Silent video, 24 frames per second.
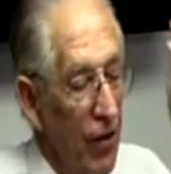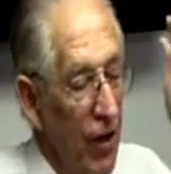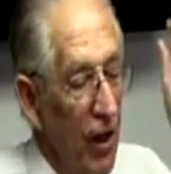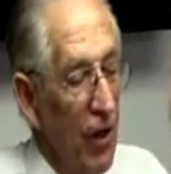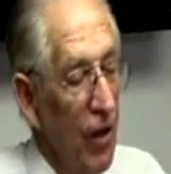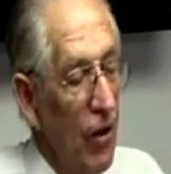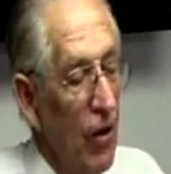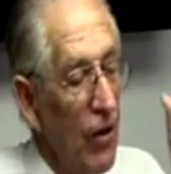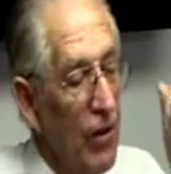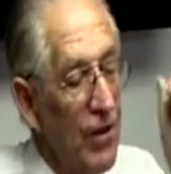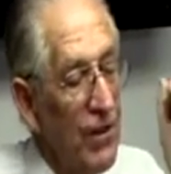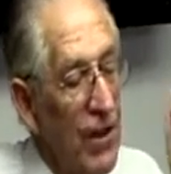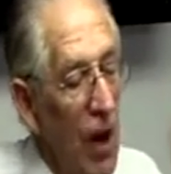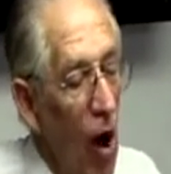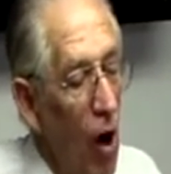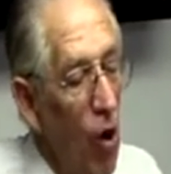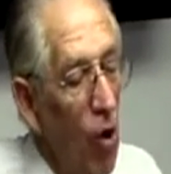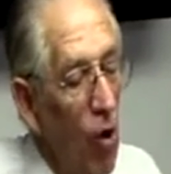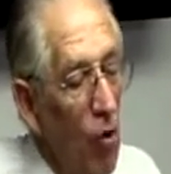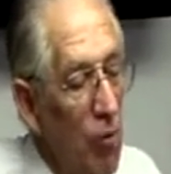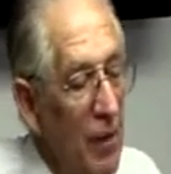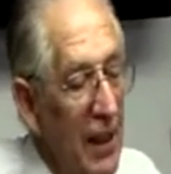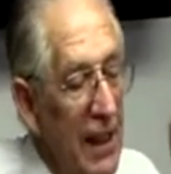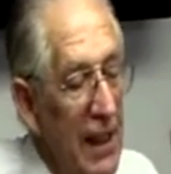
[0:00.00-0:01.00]
The Lord
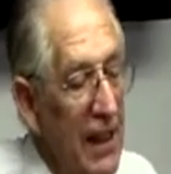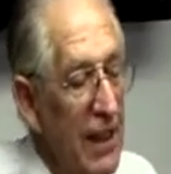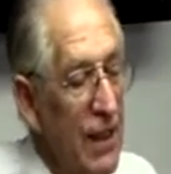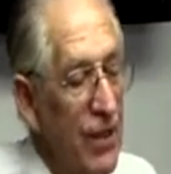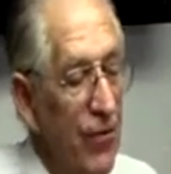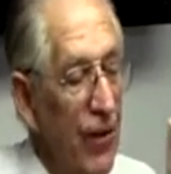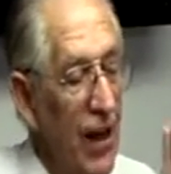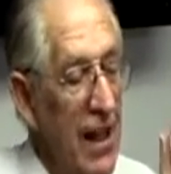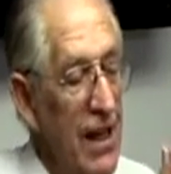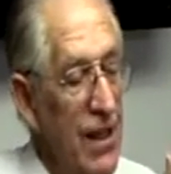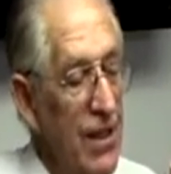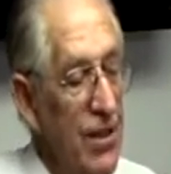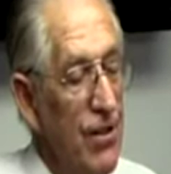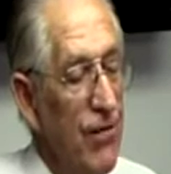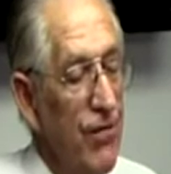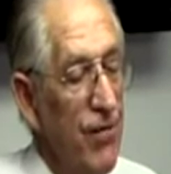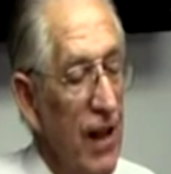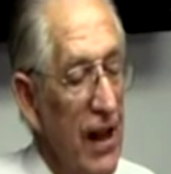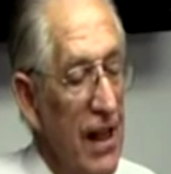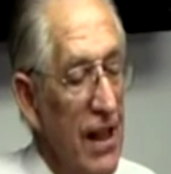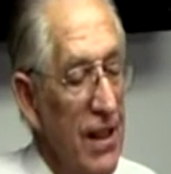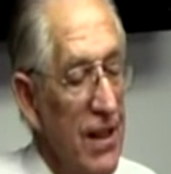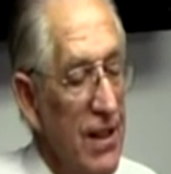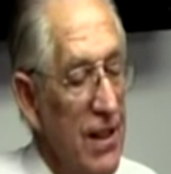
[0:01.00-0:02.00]
told me this face to
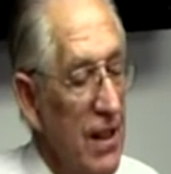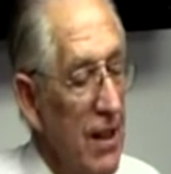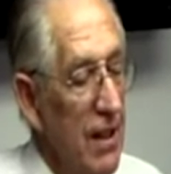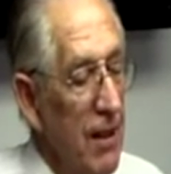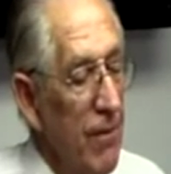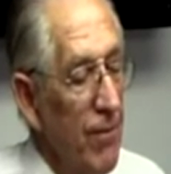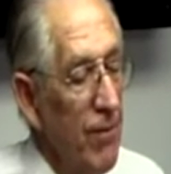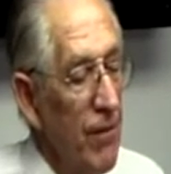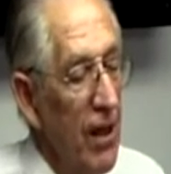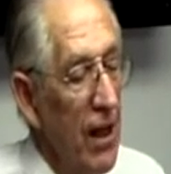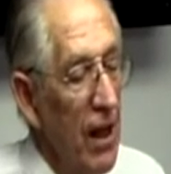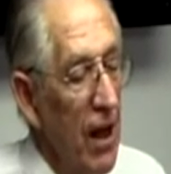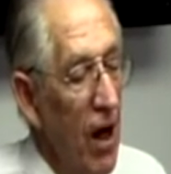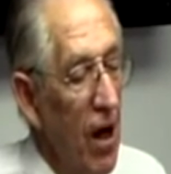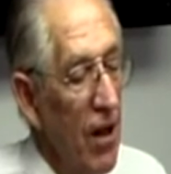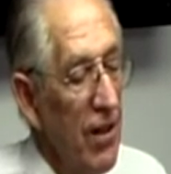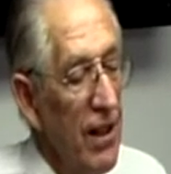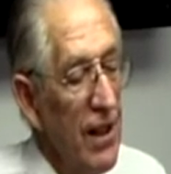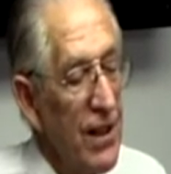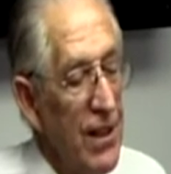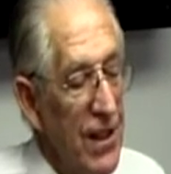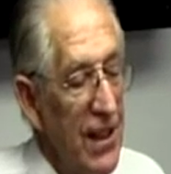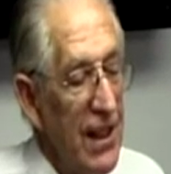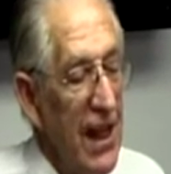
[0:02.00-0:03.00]
face, that on
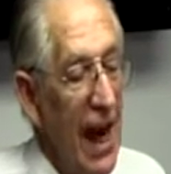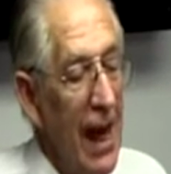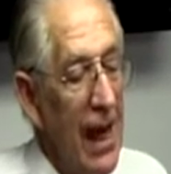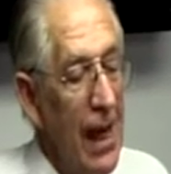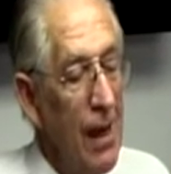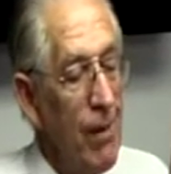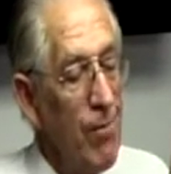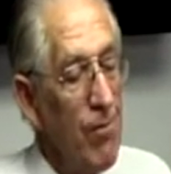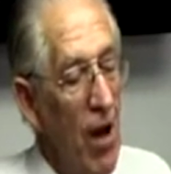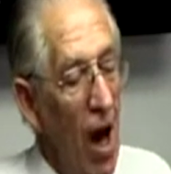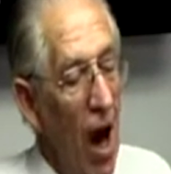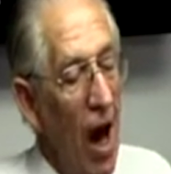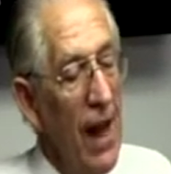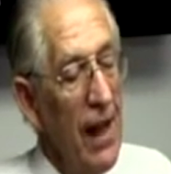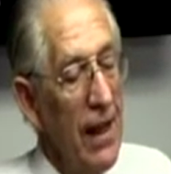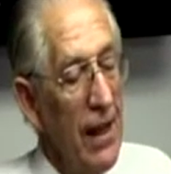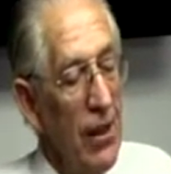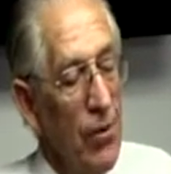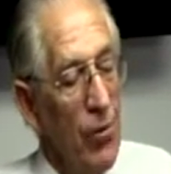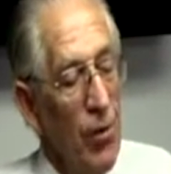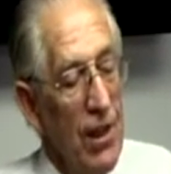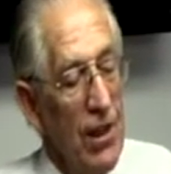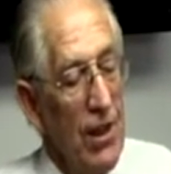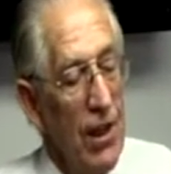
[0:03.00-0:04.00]
the same night
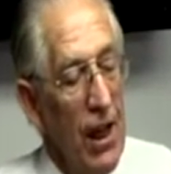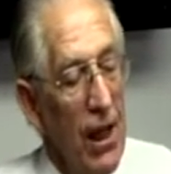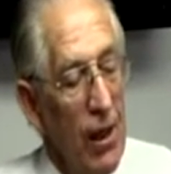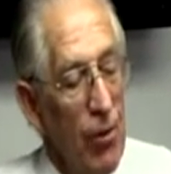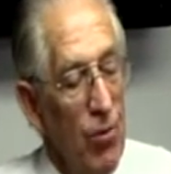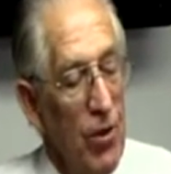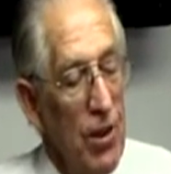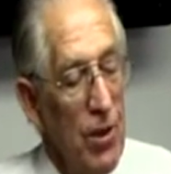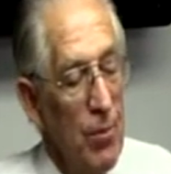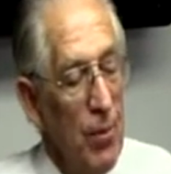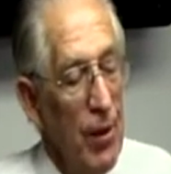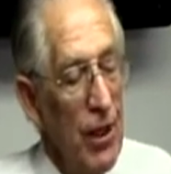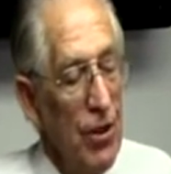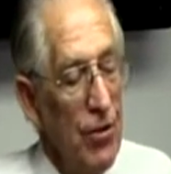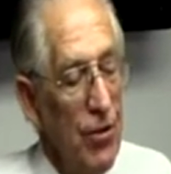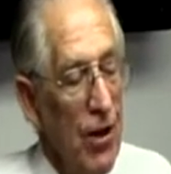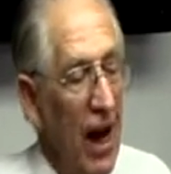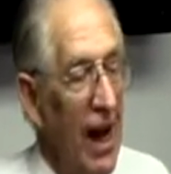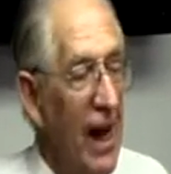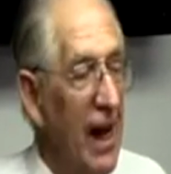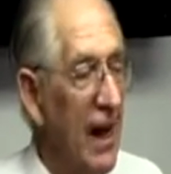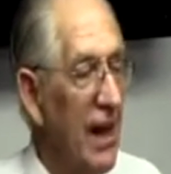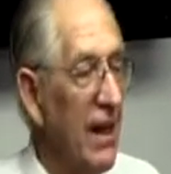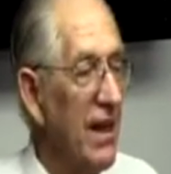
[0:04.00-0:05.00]
in which he was
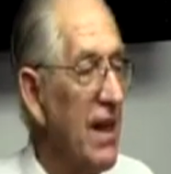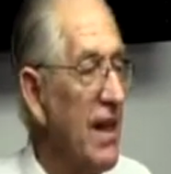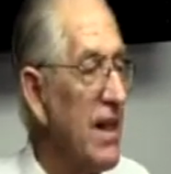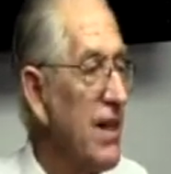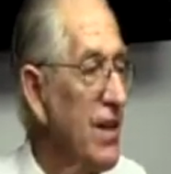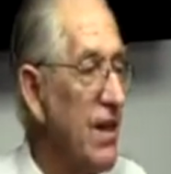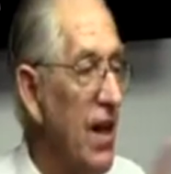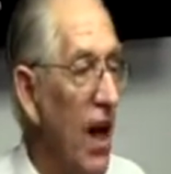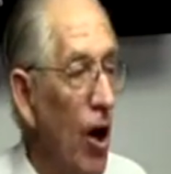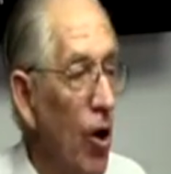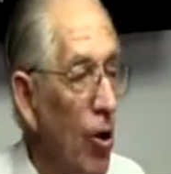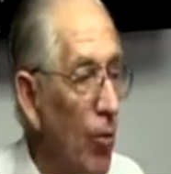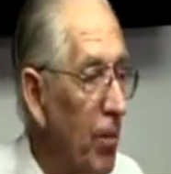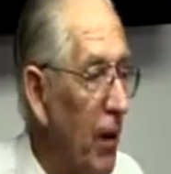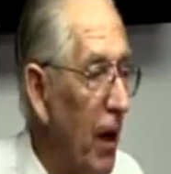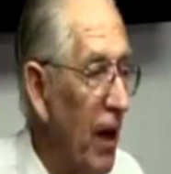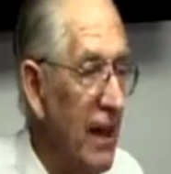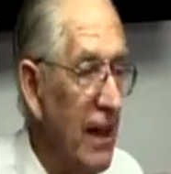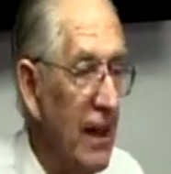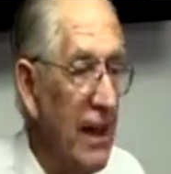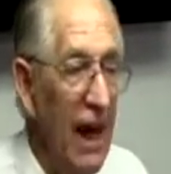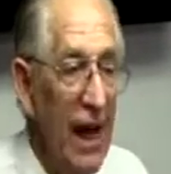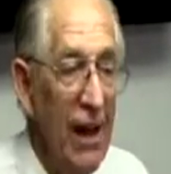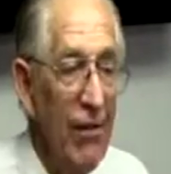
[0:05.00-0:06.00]
betrayed, there's
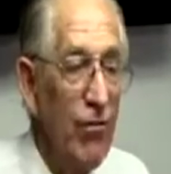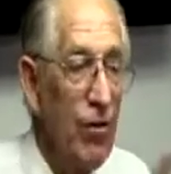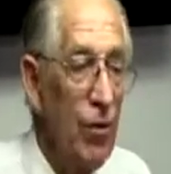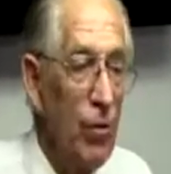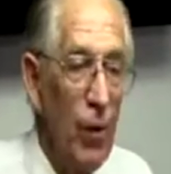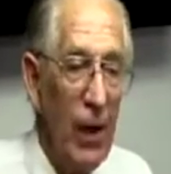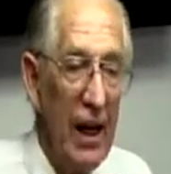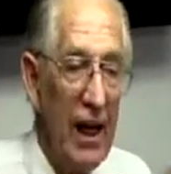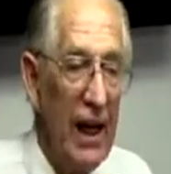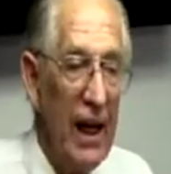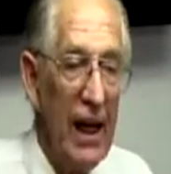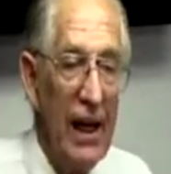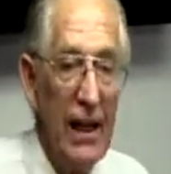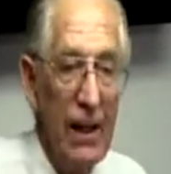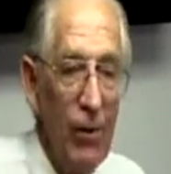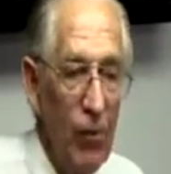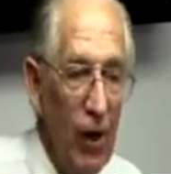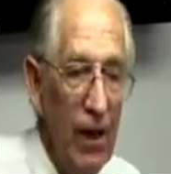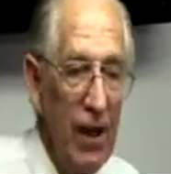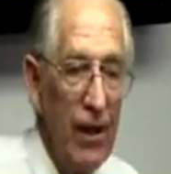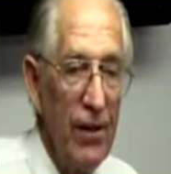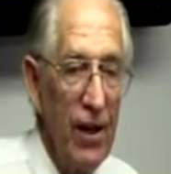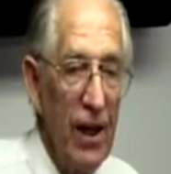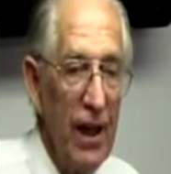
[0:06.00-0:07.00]
nobody everywhere,
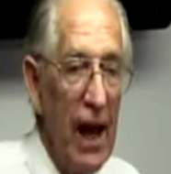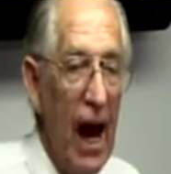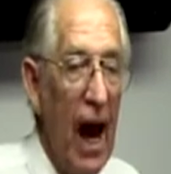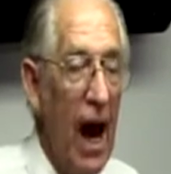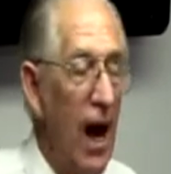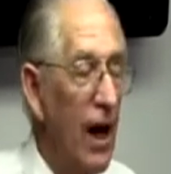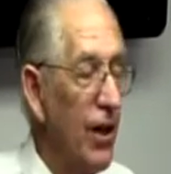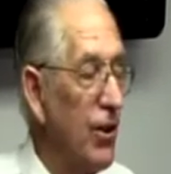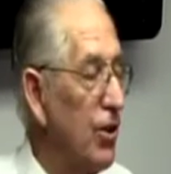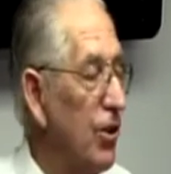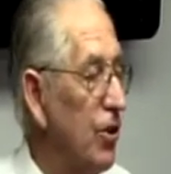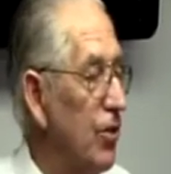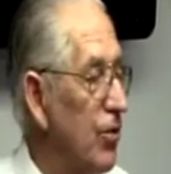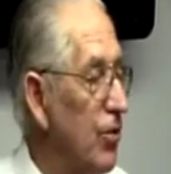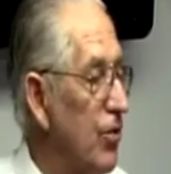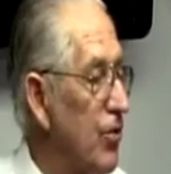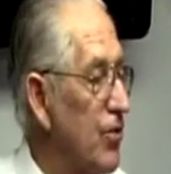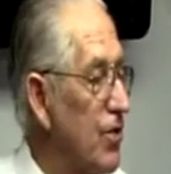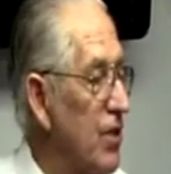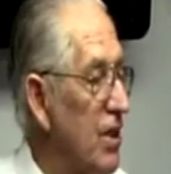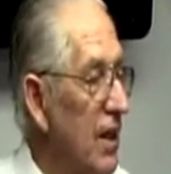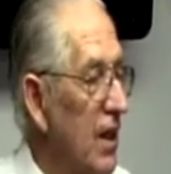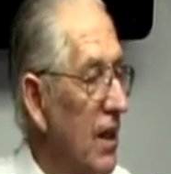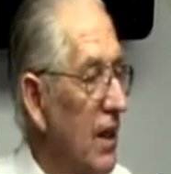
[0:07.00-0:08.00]
anywhere that
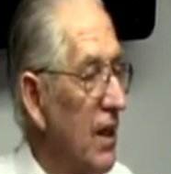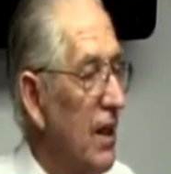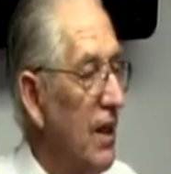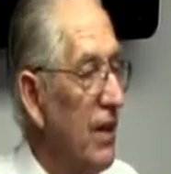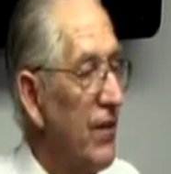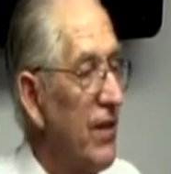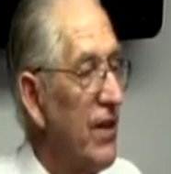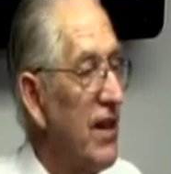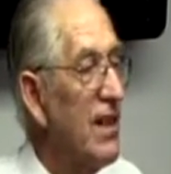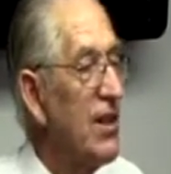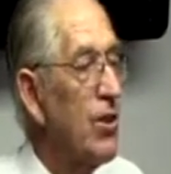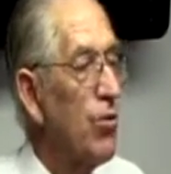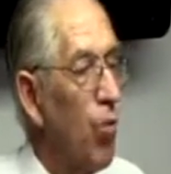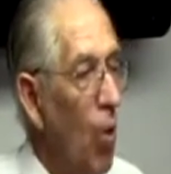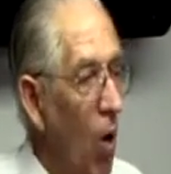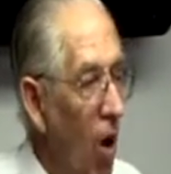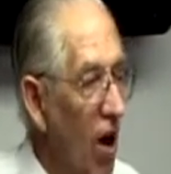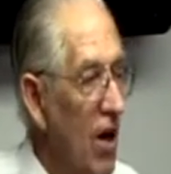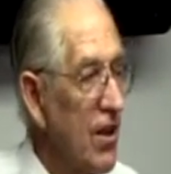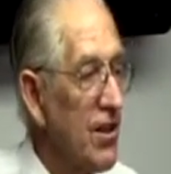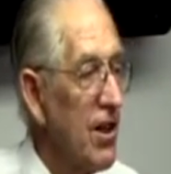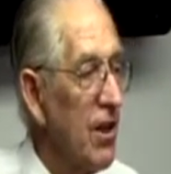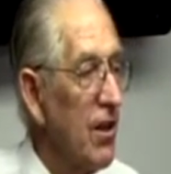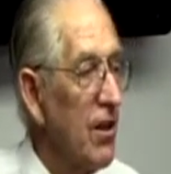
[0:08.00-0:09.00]
argues this
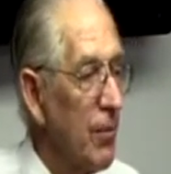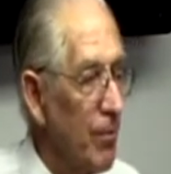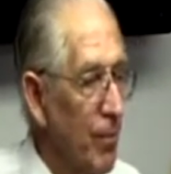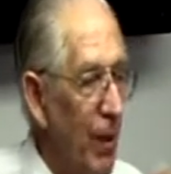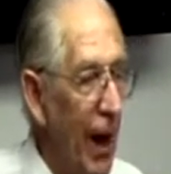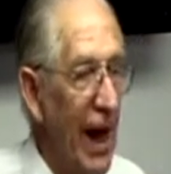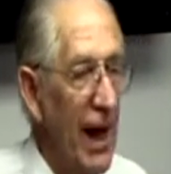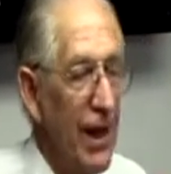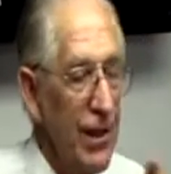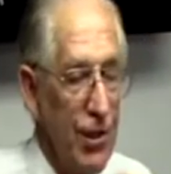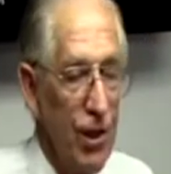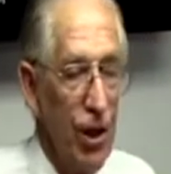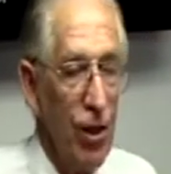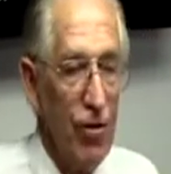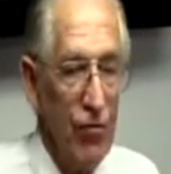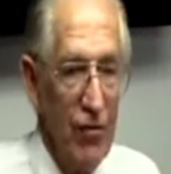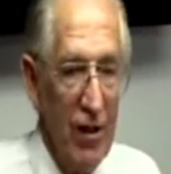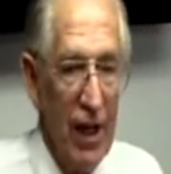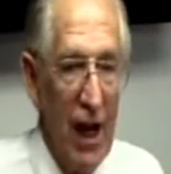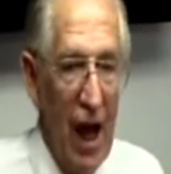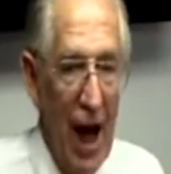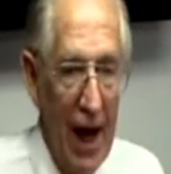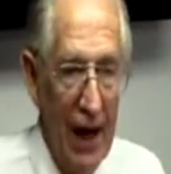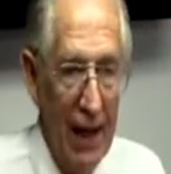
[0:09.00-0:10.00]
wasn't Passover
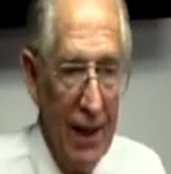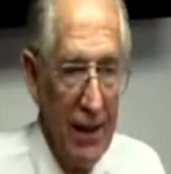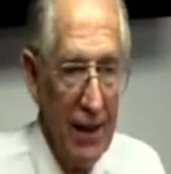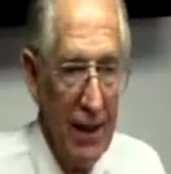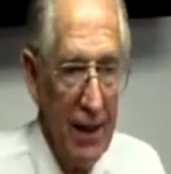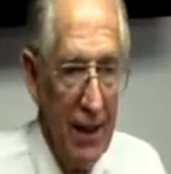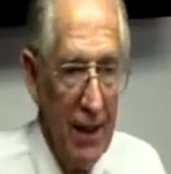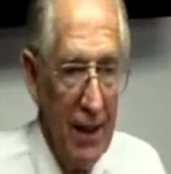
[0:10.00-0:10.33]
night.